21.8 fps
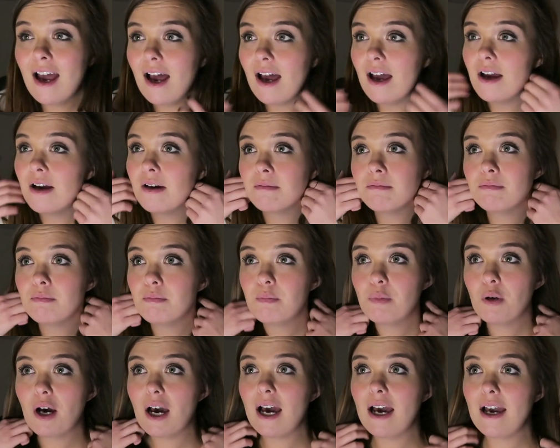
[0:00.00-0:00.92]

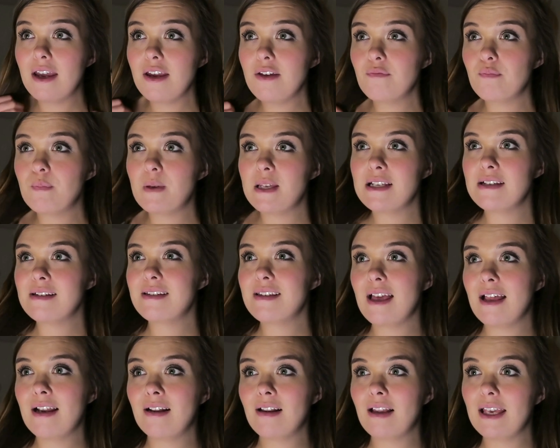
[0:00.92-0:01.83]
But I've been
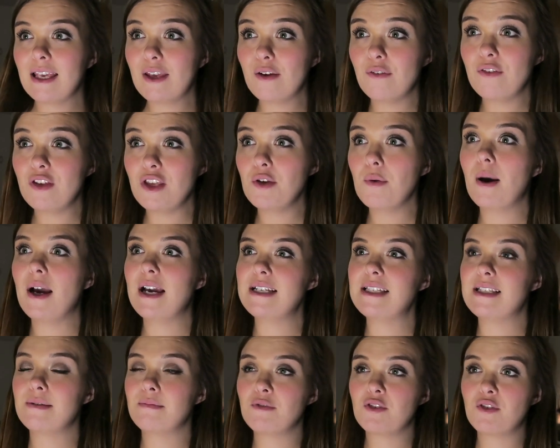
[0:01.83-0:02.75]
sent like a few
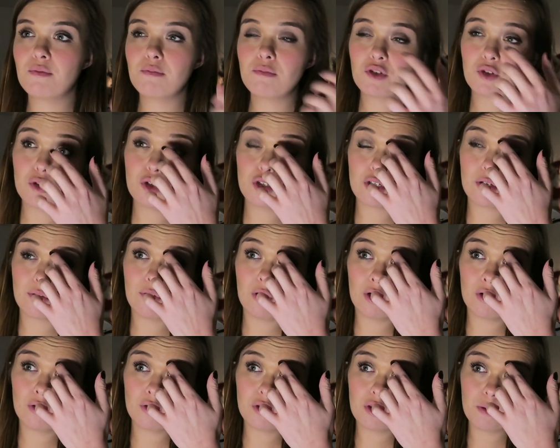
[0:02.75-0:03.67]
items from George. I've
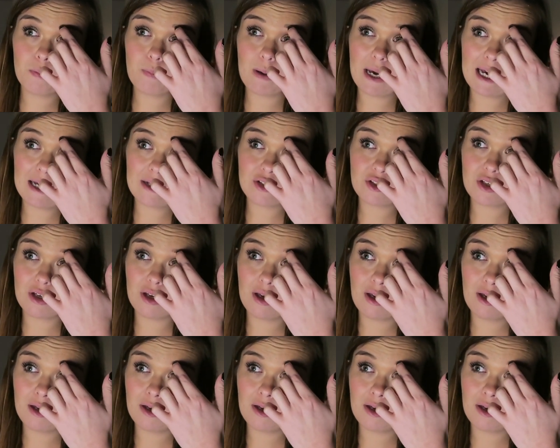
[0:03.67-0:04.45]
got another batch